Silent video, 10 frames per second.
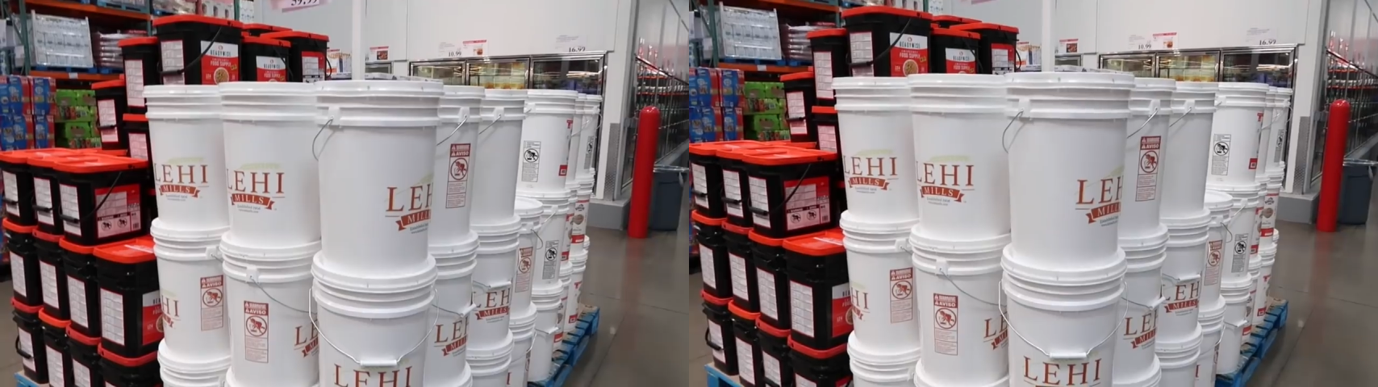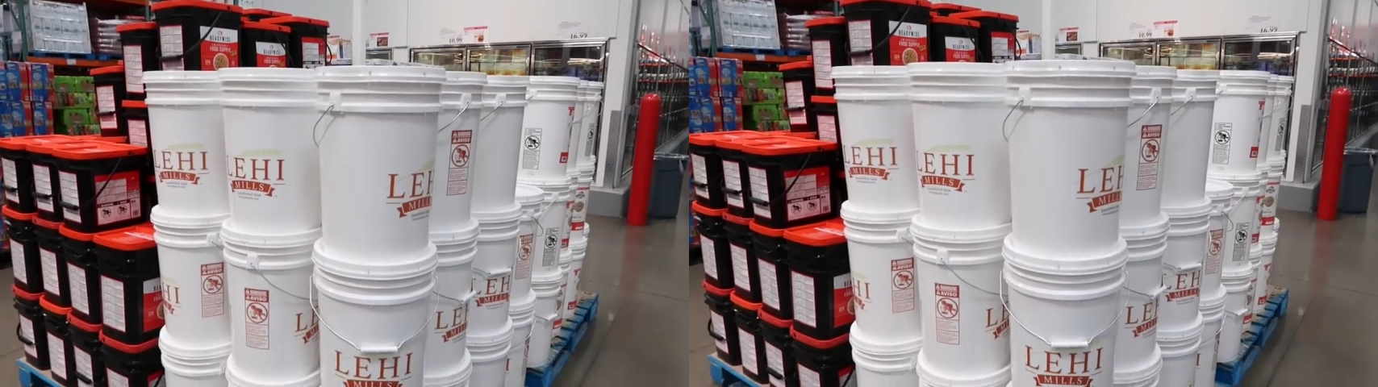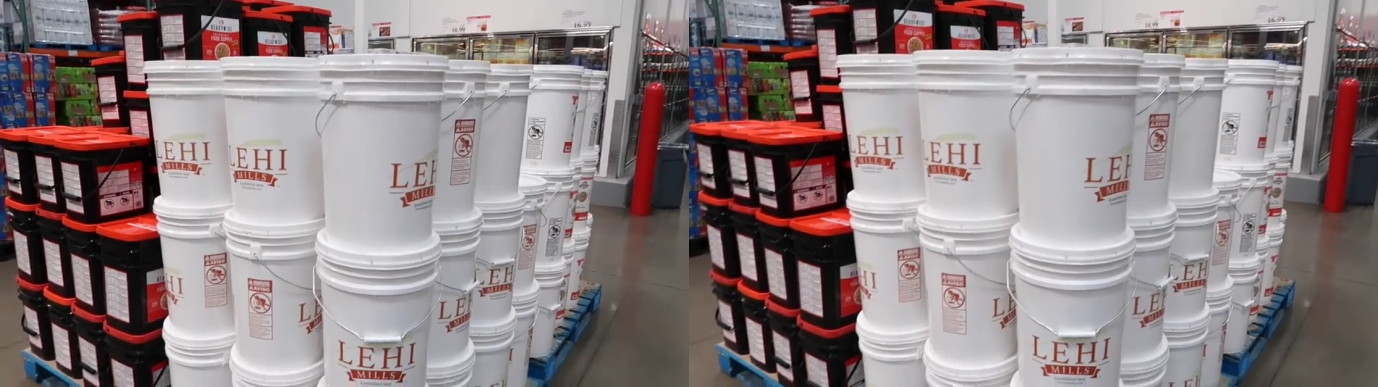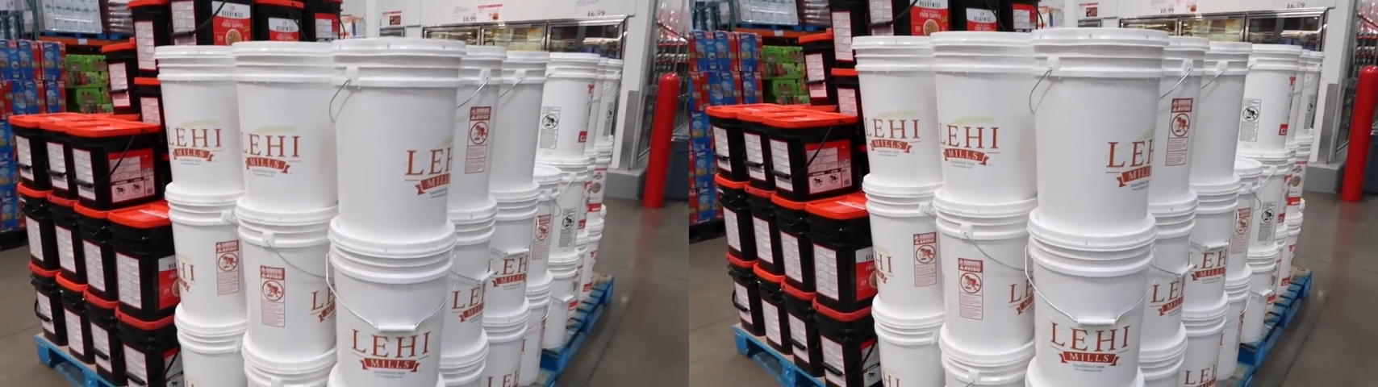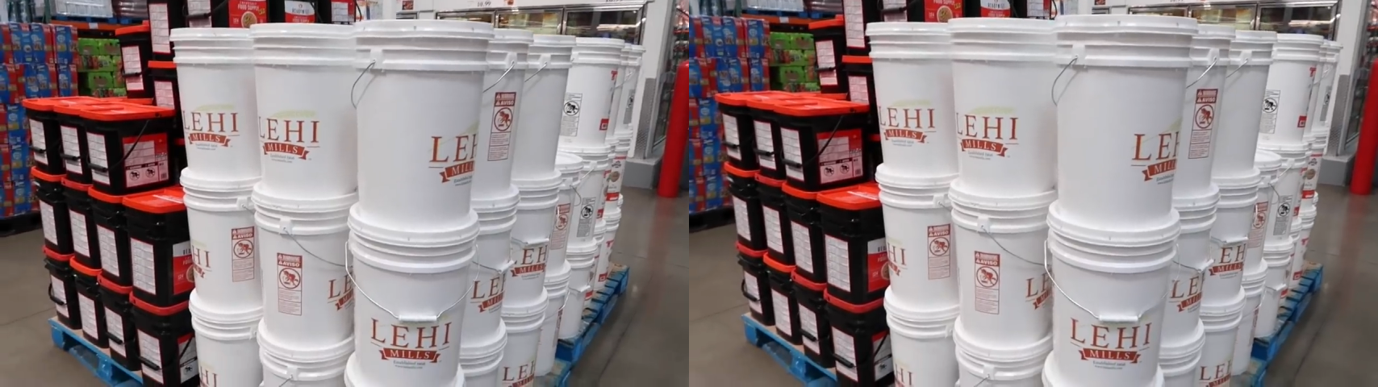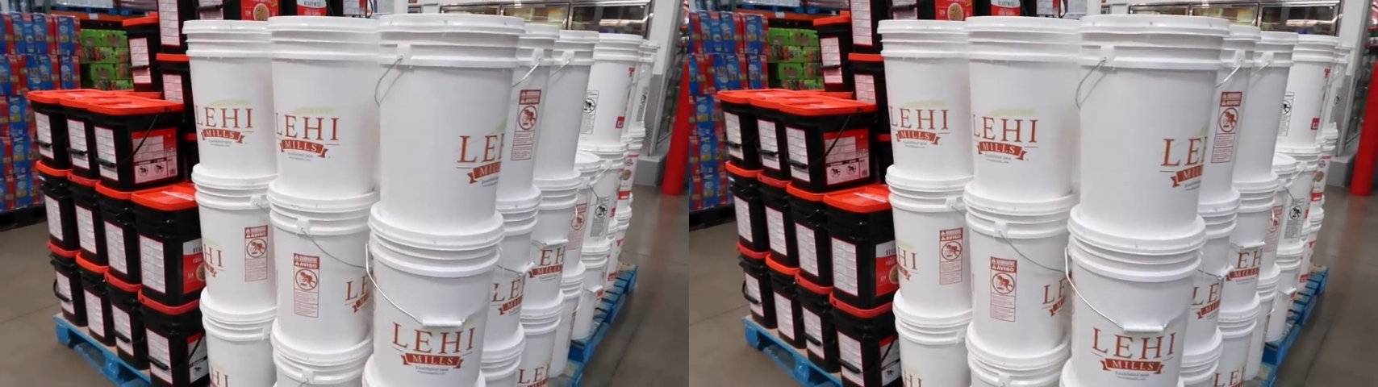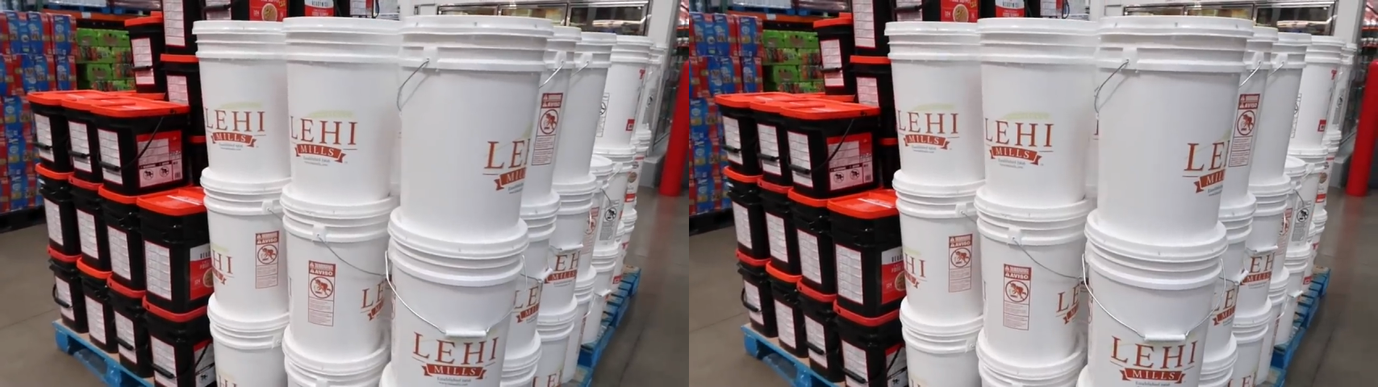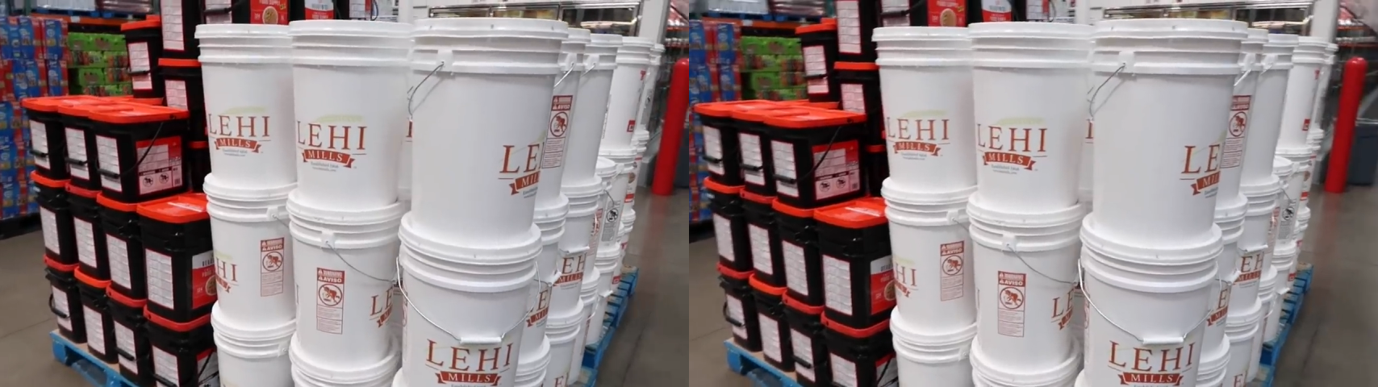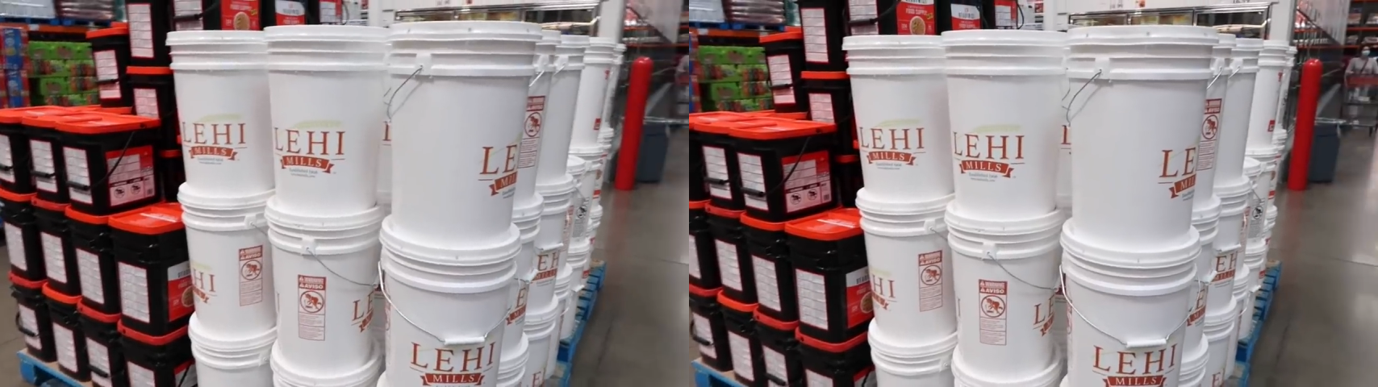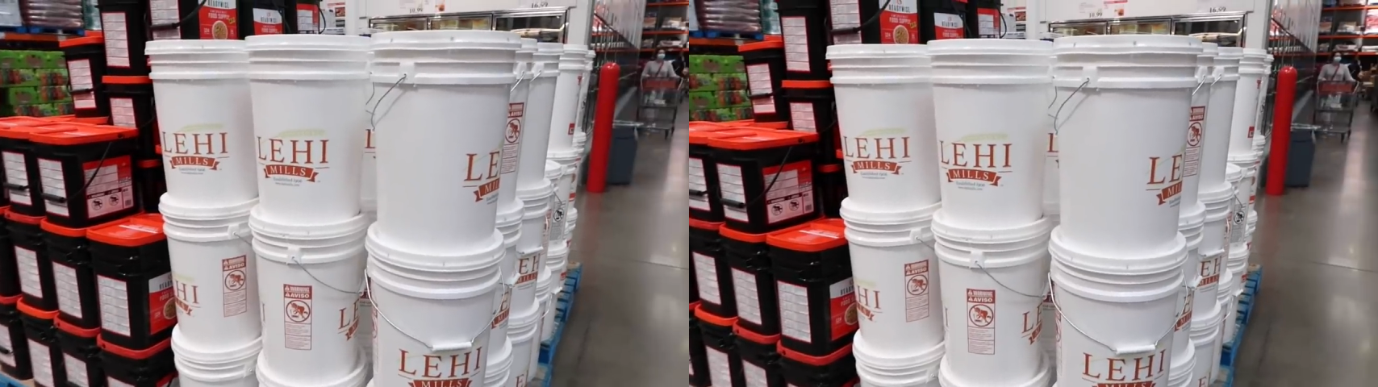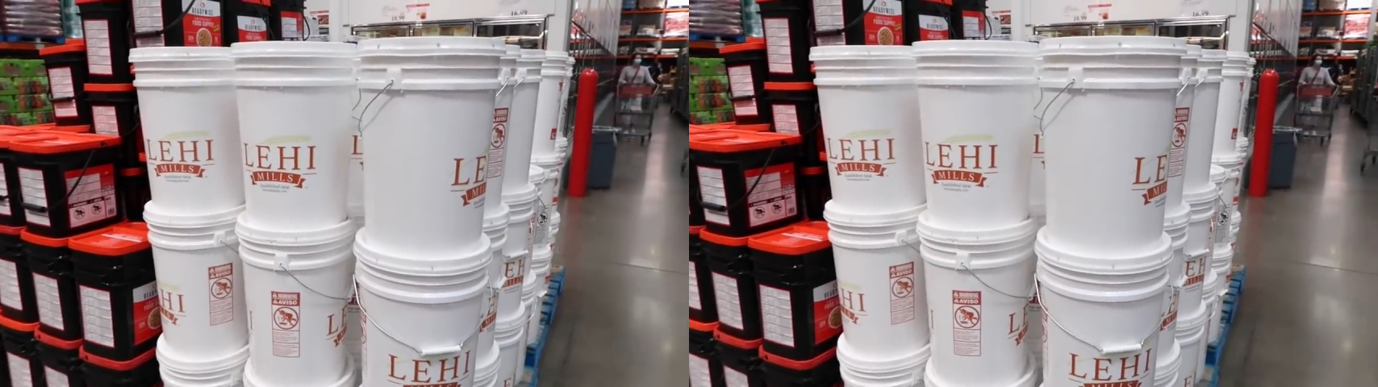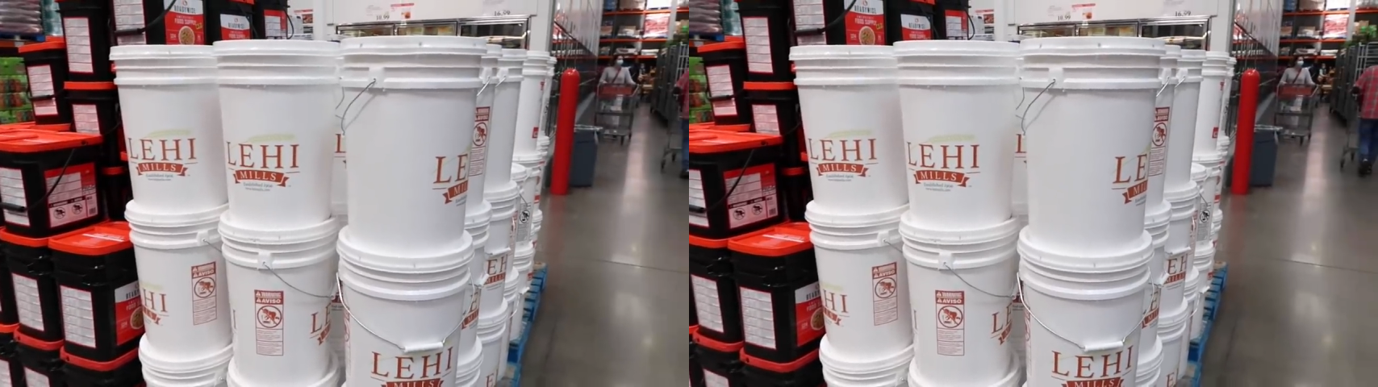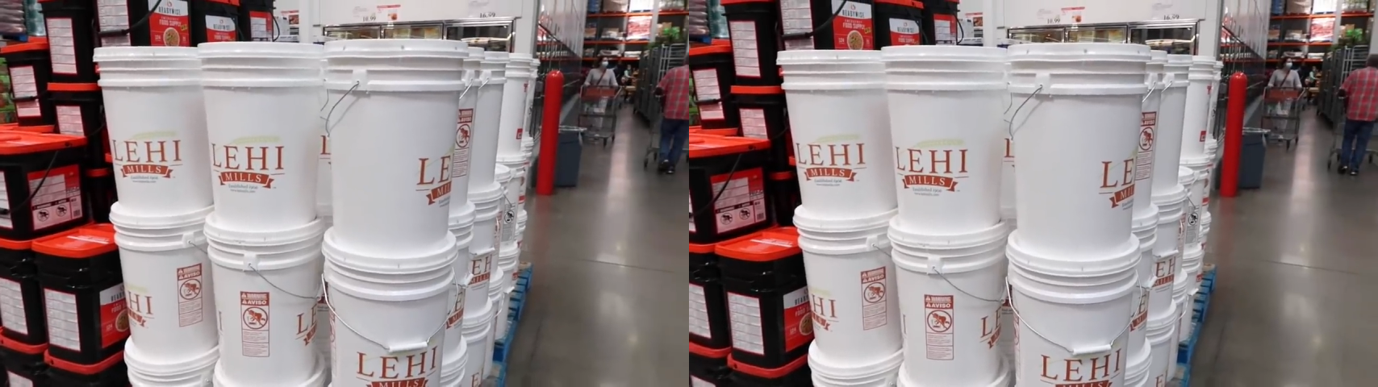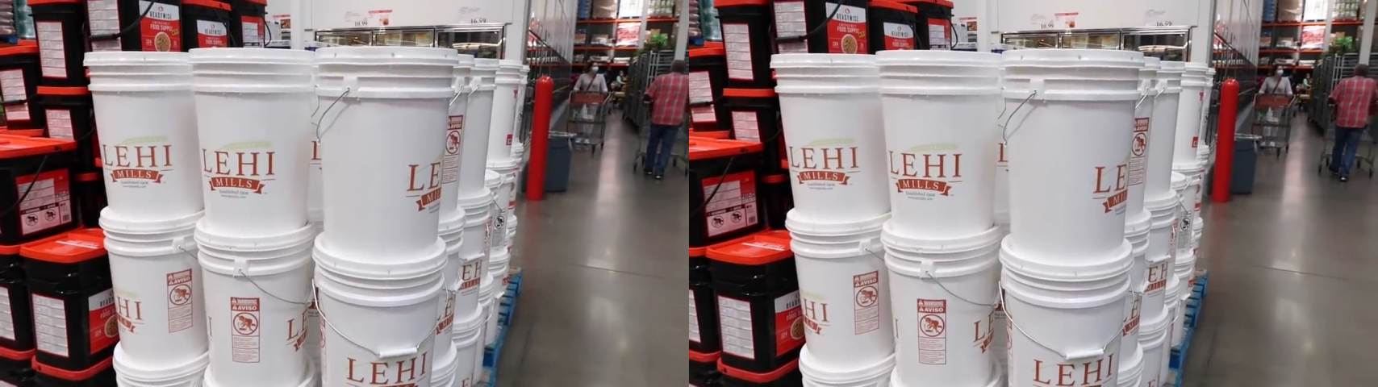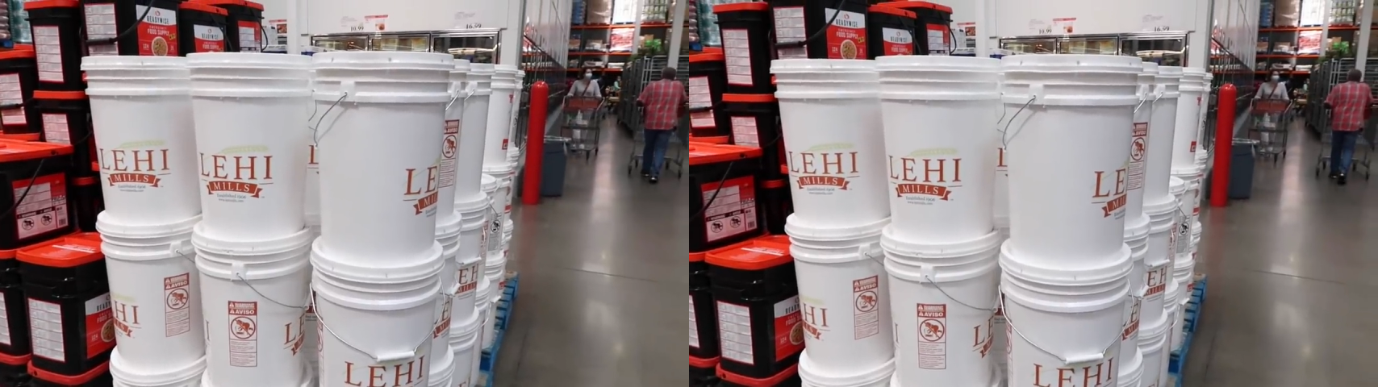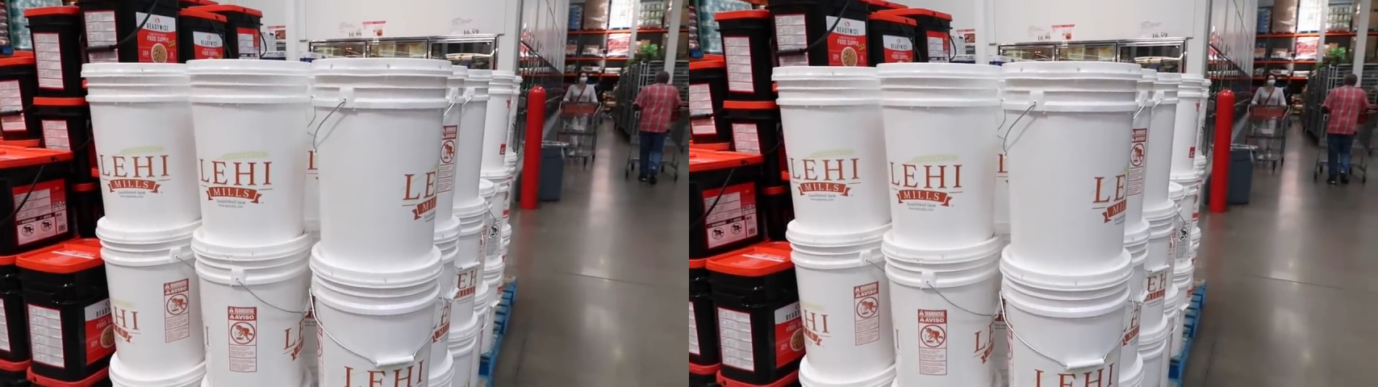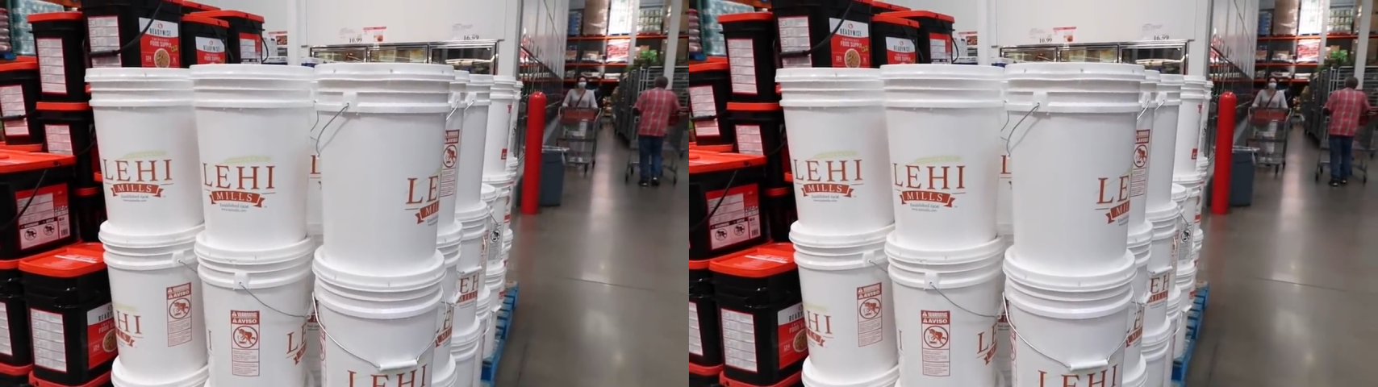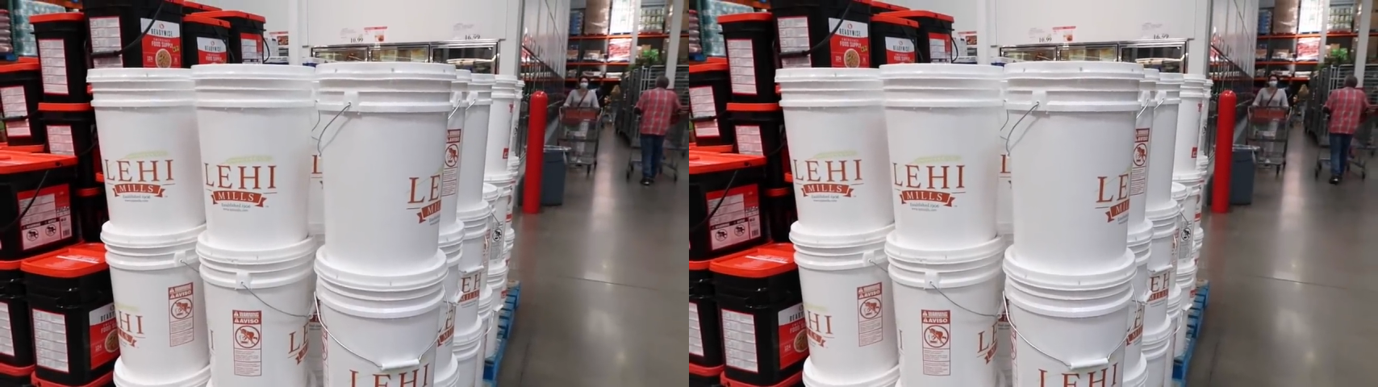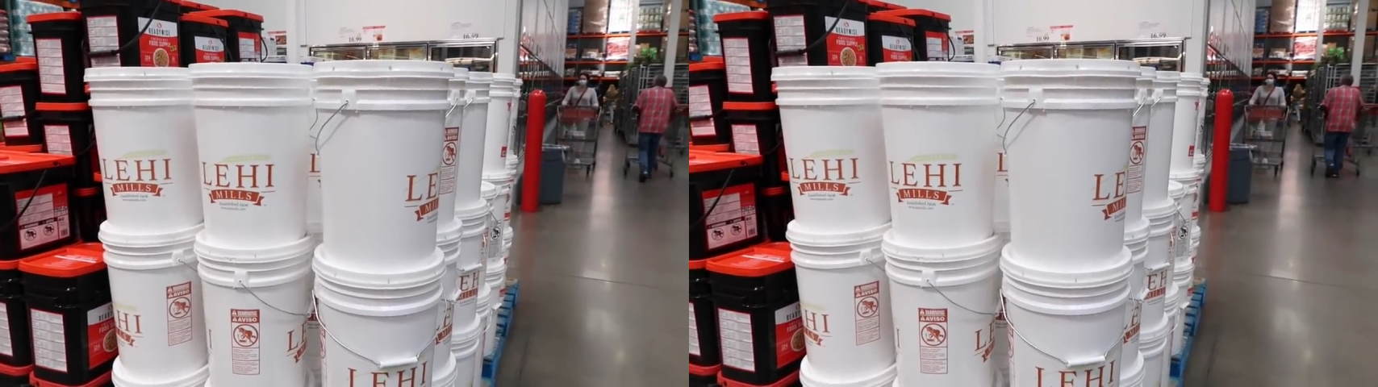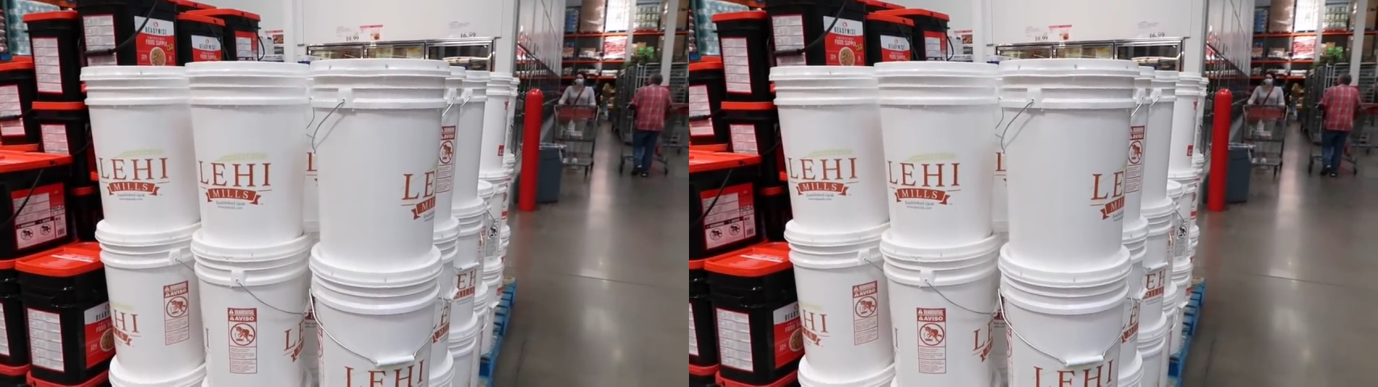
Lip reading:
Nobody's mouth can be seen.